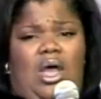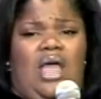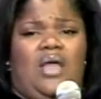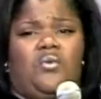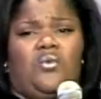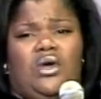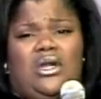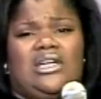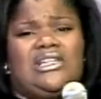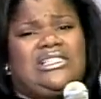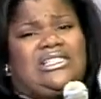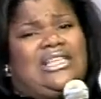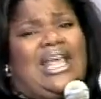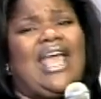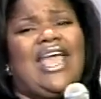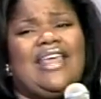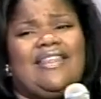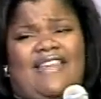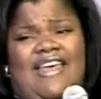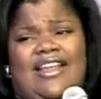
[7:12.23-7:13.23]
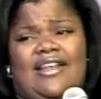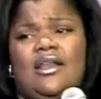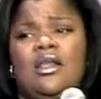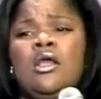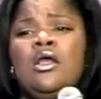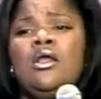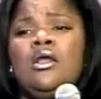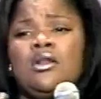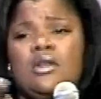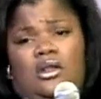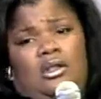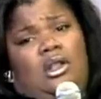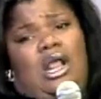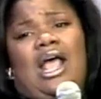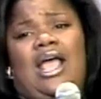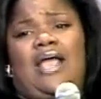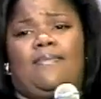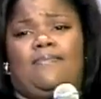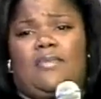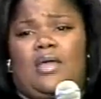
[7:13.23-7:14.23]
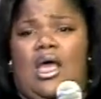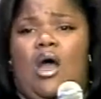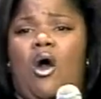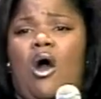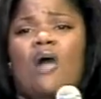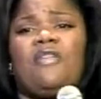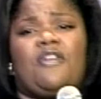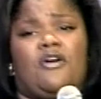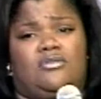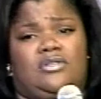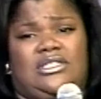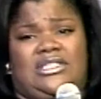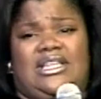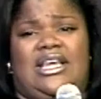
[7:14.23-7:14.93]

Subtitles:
I wanna say that all those